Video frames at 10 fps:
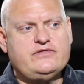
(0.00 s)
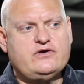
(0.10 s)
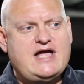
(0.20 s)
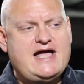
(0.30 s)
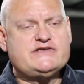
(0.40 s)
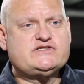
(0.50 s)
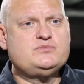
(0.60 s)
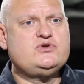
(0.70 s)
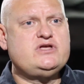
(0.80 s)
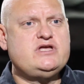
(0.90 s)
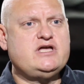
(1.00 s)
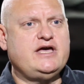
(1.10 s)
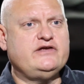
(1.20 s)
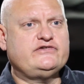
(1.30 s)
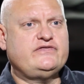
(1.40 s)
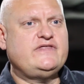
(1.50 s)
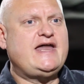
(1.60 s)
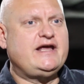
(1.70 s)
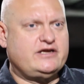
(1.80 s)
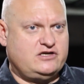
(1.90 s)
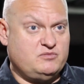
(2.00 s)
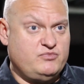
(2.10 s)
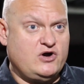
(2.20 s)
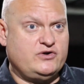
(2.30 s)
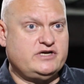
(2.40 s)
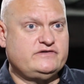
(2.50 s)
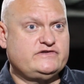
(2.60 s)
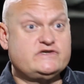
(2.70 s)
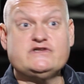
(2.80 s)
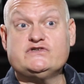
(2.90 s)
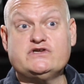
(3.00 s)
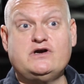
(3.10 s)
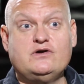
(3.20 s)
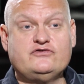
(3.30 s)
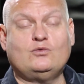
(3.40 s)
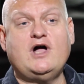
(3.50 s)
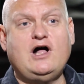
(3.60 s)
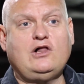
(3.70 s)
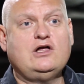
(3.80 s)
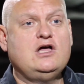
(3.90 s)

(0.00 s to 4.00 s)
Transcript: There has to be an aesthetic component to consider as well.